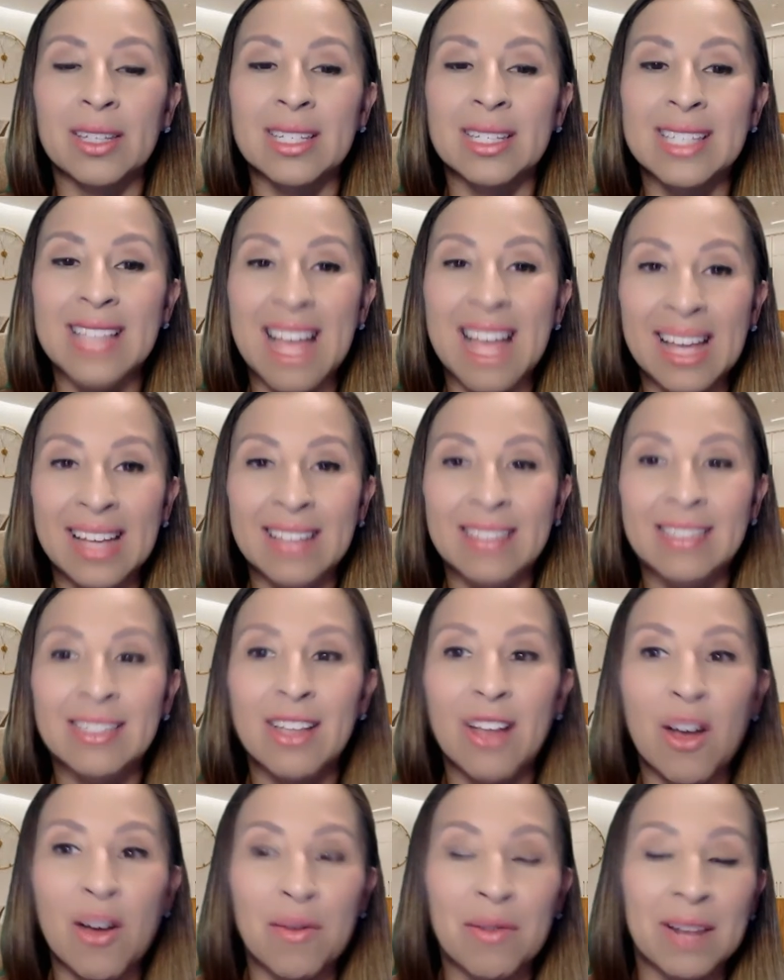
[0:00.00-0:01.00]
the size
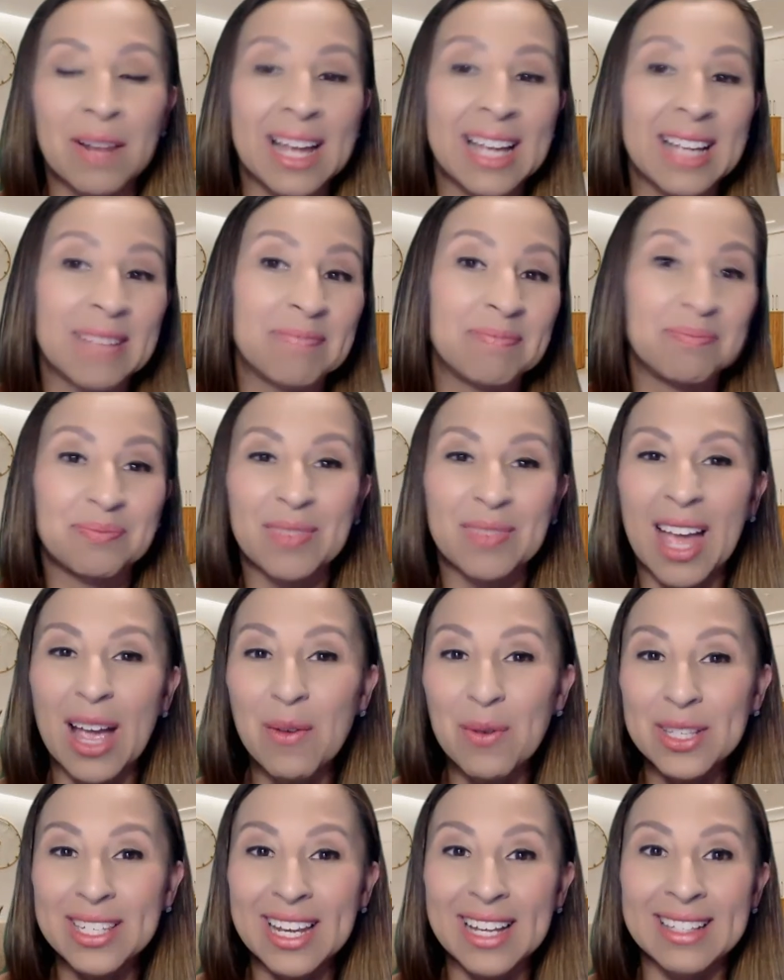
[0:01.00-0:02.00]
of, like,
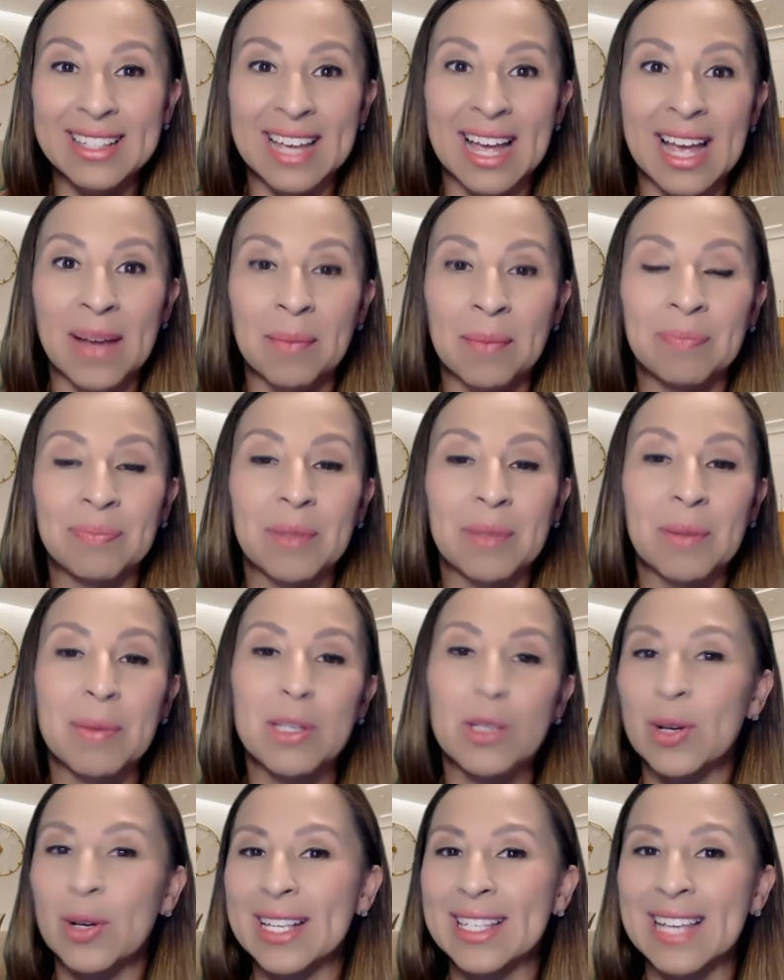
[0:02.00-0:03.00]
I would say a dime, in
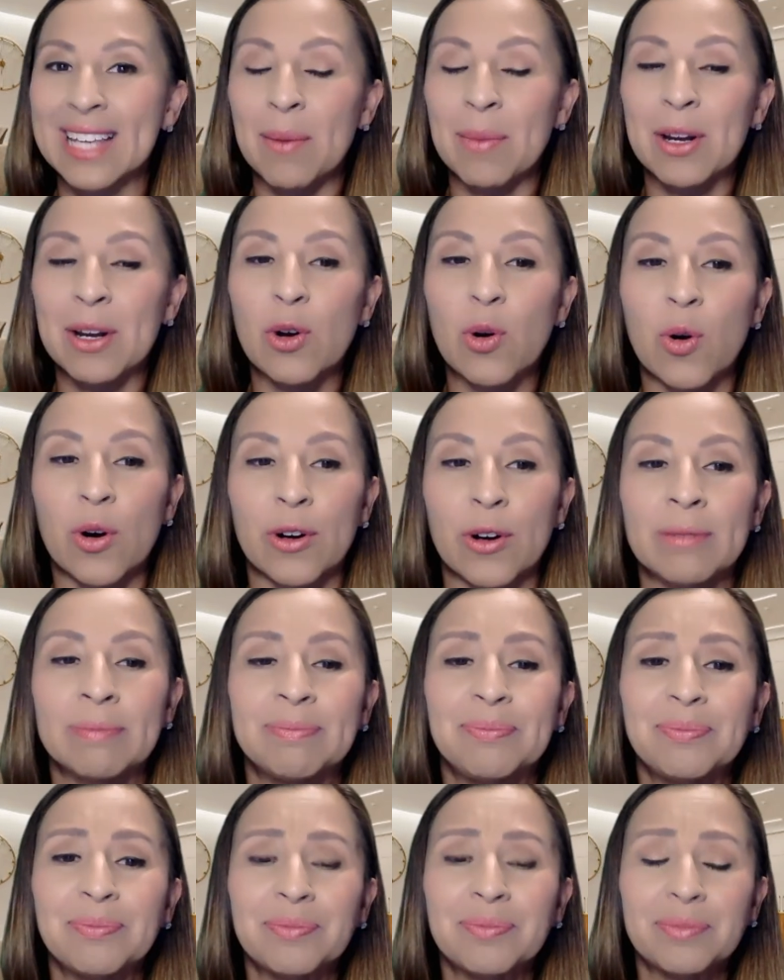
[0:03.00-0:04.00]
between a dime and a quarter.